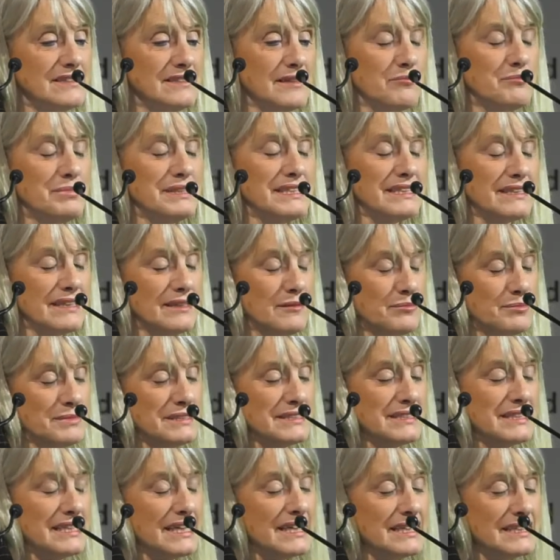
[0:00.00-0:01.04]

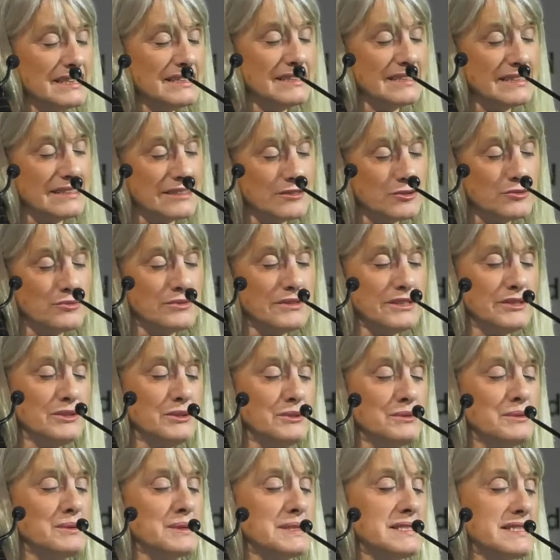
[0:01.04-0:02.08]
applicate and to
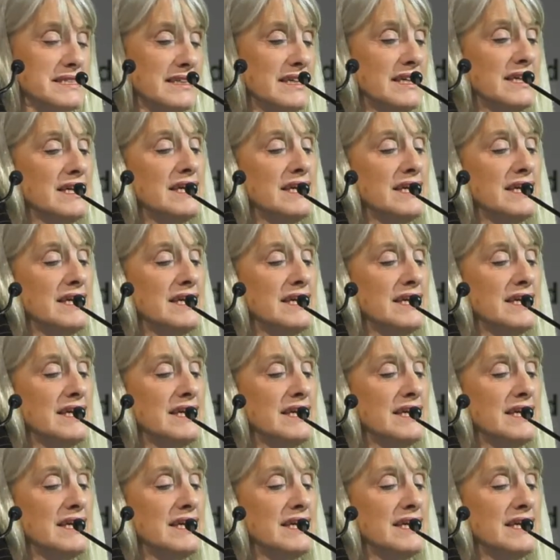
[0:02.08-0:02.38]
reduce